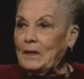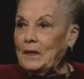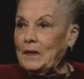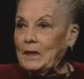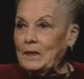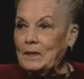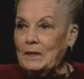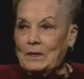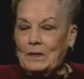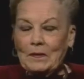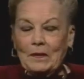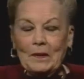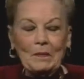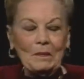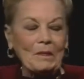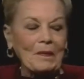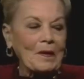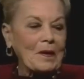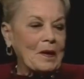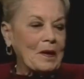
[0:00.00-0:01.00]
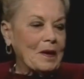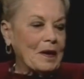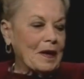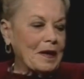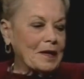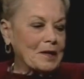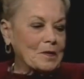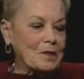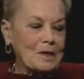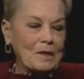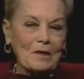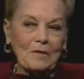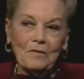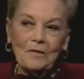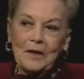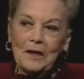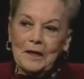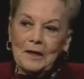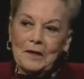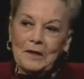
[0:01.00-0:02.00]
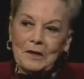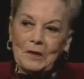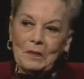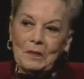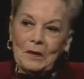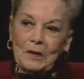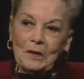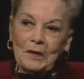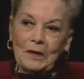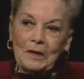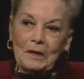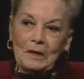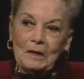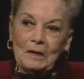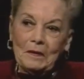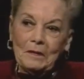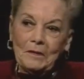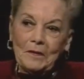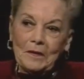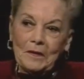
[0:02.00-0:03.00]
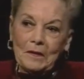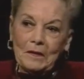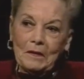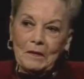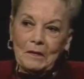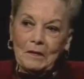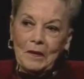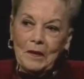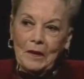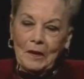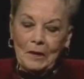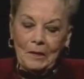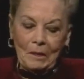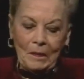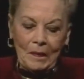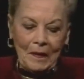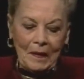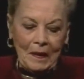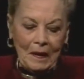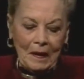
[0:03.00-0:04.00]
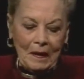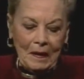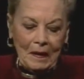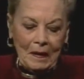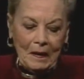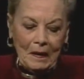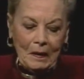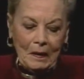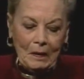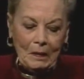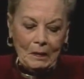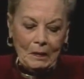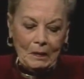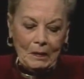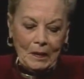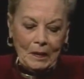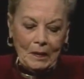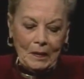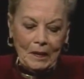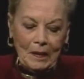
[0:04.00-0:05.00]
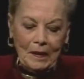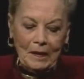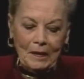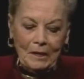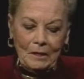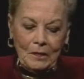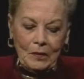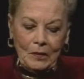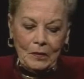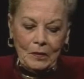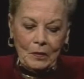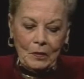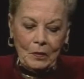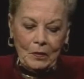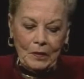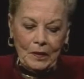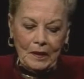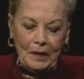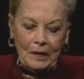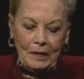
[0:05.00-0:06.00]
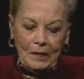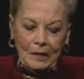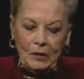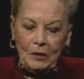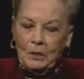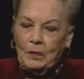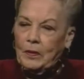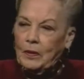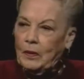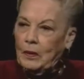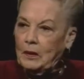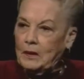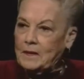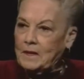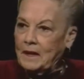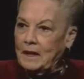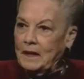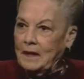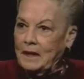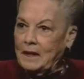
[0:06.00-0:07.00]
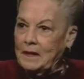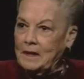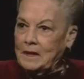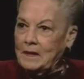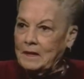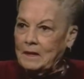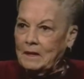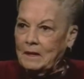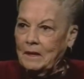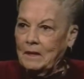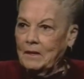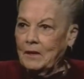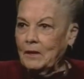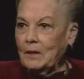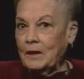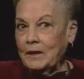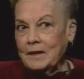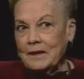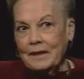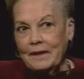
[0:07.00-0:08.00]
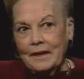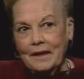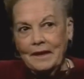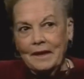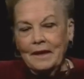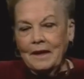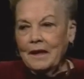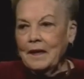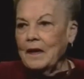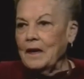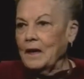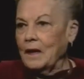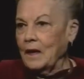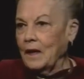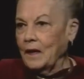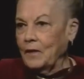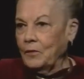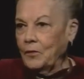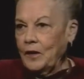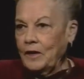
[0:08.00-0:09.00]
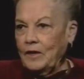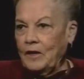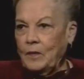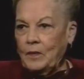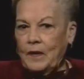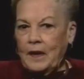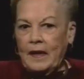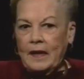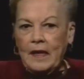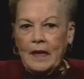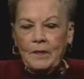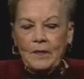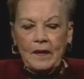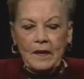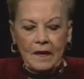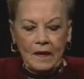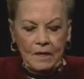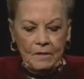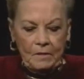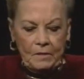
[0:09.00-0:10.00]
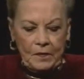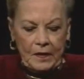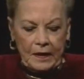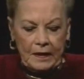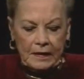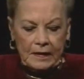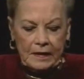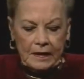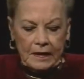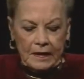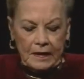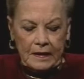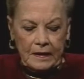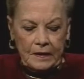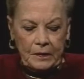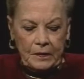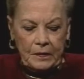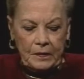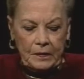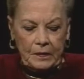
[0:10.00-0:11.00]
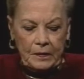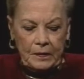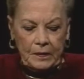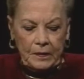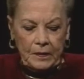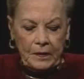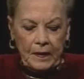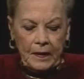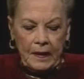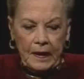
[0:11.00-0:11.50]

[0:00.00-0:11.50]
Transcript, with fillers: in history as one of the finest American novels that there mm -hmm. are. Uh, I loved her, O Pioneer, Paul's Case, uh, The mm -hmm. Lost mm-hmm. Lady. I read them, and I became fascinated with her